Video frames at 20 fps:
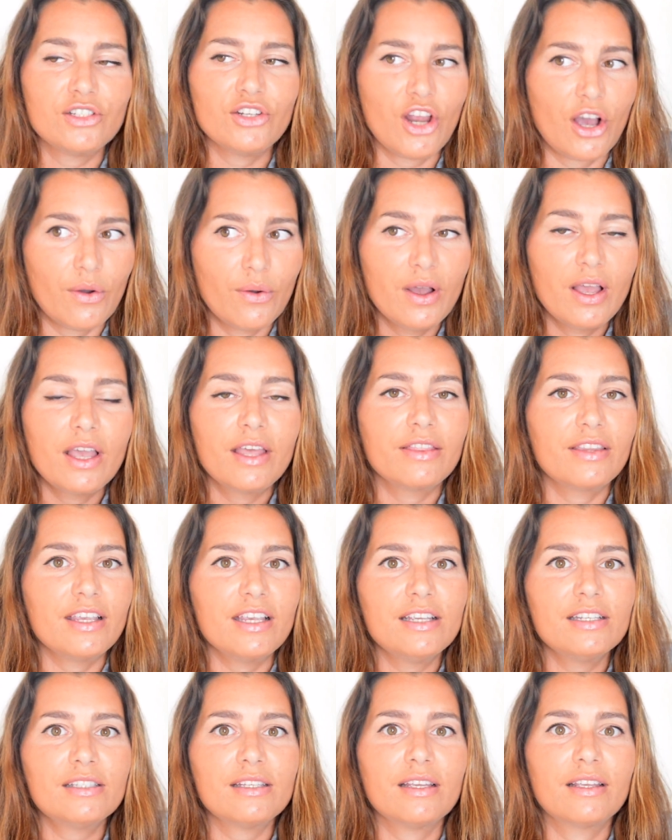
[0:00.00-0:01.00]
No,
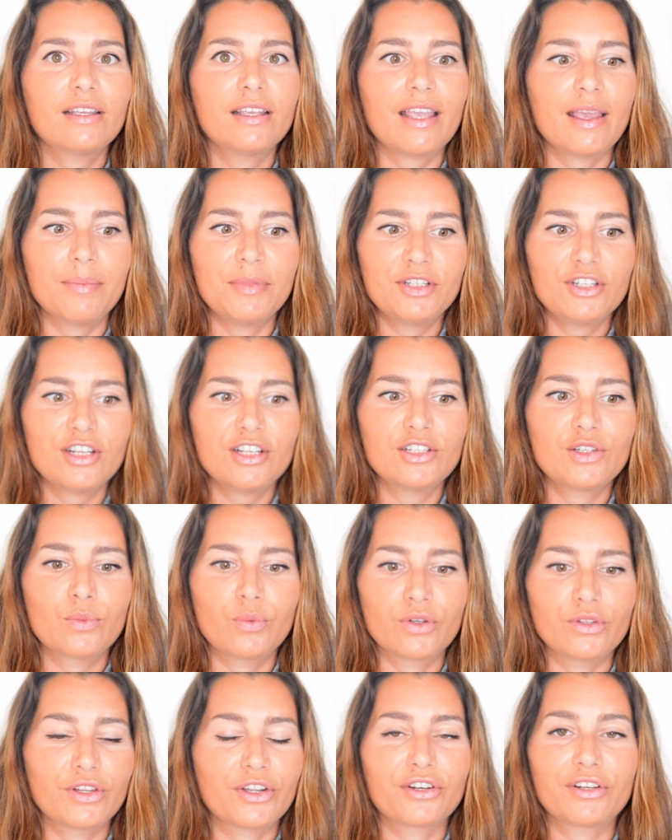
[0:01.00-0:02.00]
these images
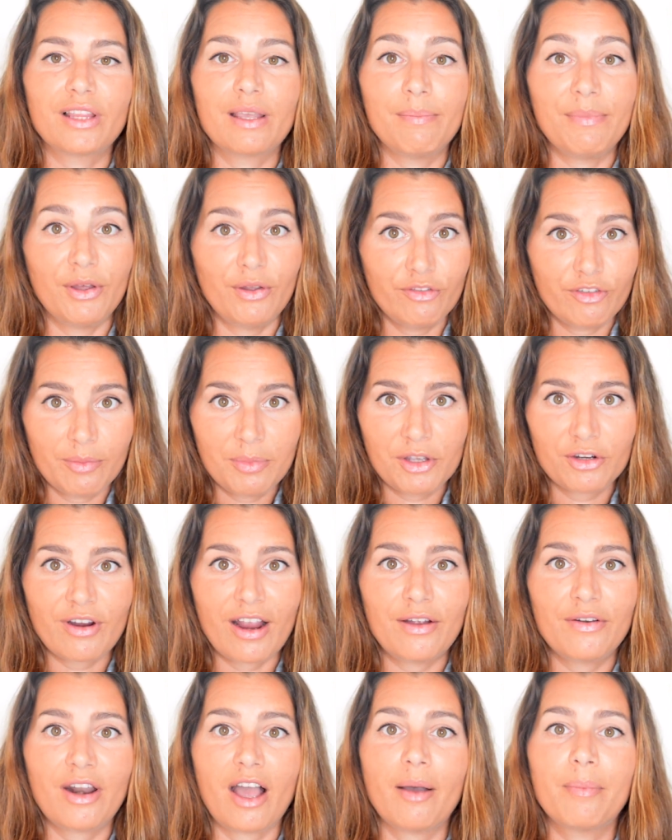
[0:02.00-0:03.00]
were literally built from the
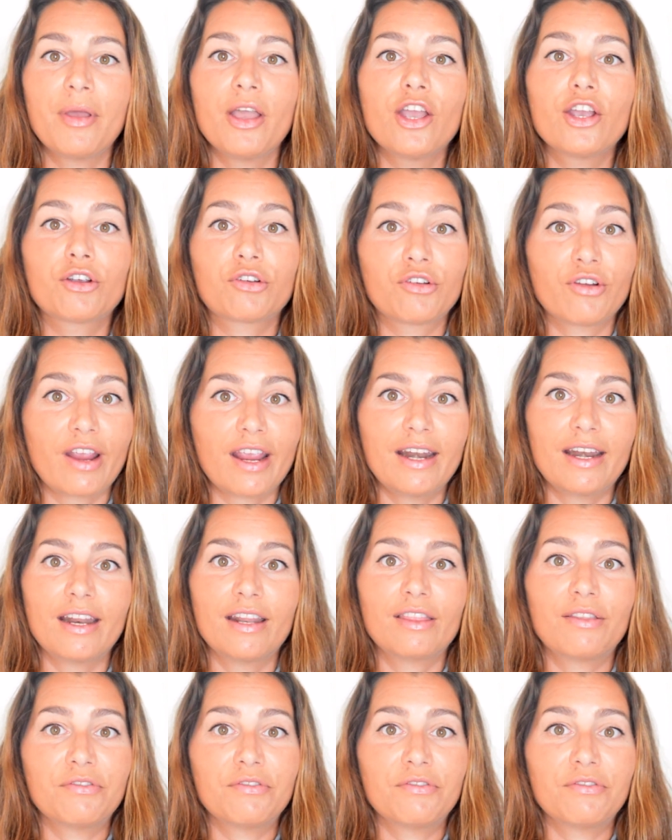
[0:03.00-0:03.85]
ground up, created.